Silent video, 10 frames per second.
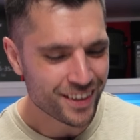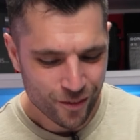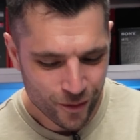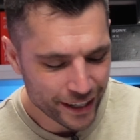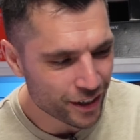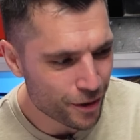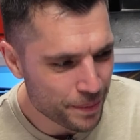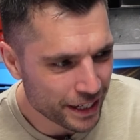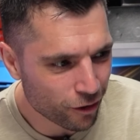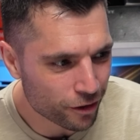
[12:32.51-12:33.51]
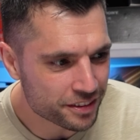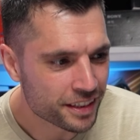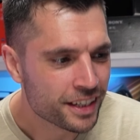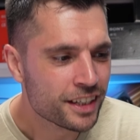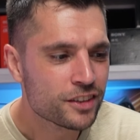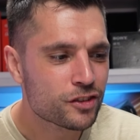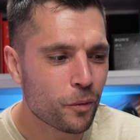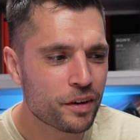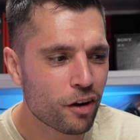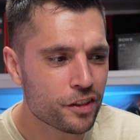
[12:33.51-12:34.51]
We're going to be good. So
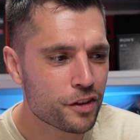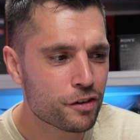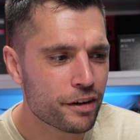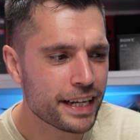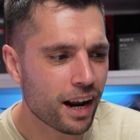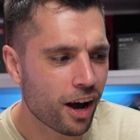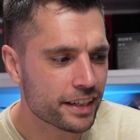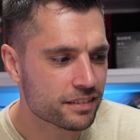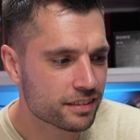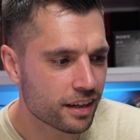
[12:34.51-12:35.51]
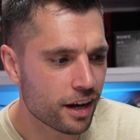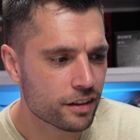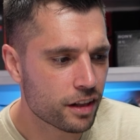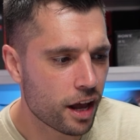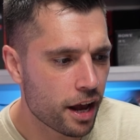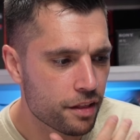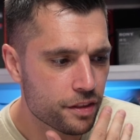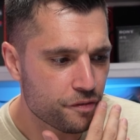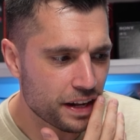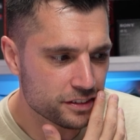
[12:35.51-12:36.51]
we've got the 3 lights and
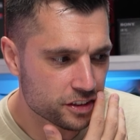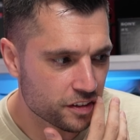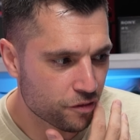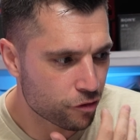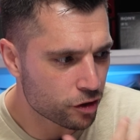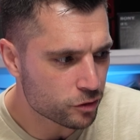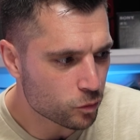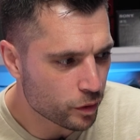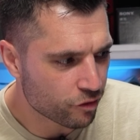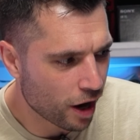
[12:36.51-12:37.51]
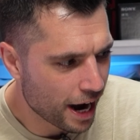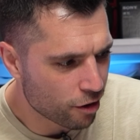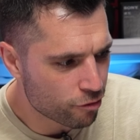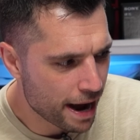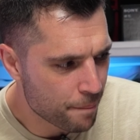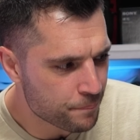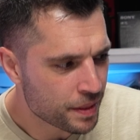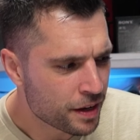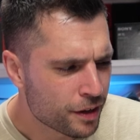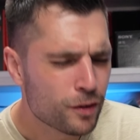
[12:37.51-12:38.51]
the fans at the front. We've got our RAM.
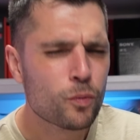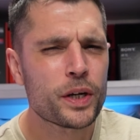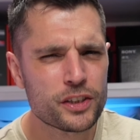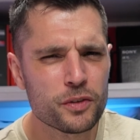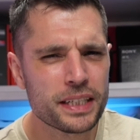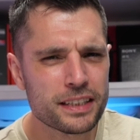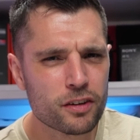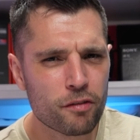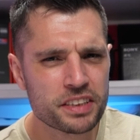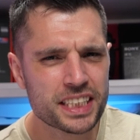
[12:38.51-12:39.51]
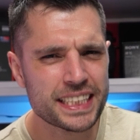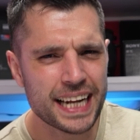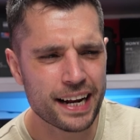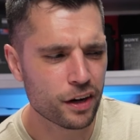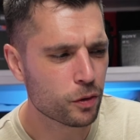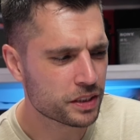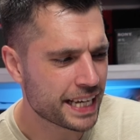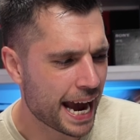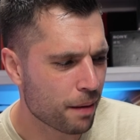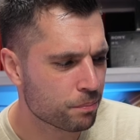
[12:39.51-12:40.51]
We do need to obviously download
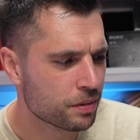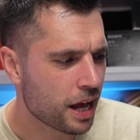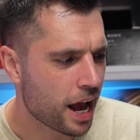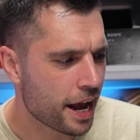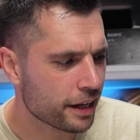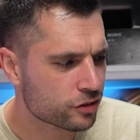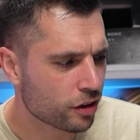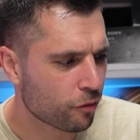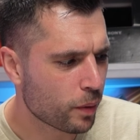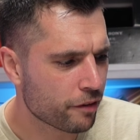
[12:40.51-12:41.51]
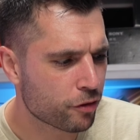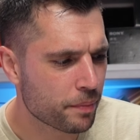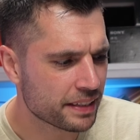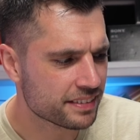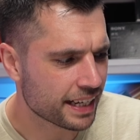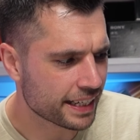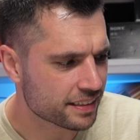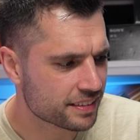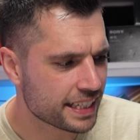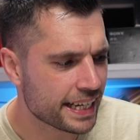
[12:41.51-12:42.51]
CAM software from
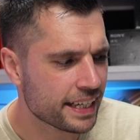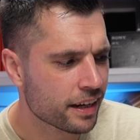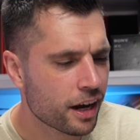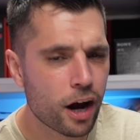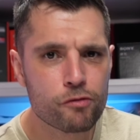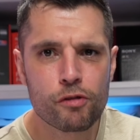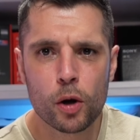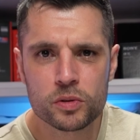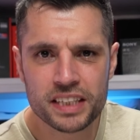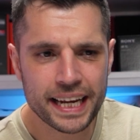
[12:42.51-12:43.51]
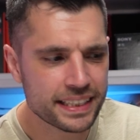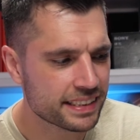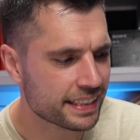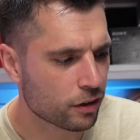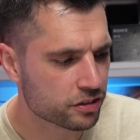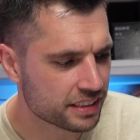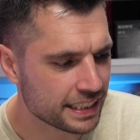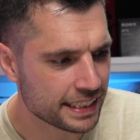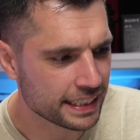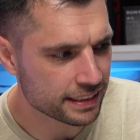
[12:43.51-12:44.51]
NZXT and rotate this
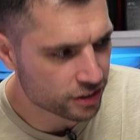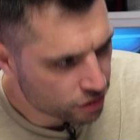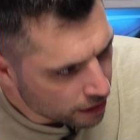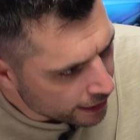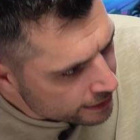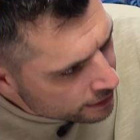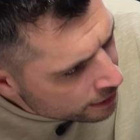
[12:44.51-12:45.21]
LCD display.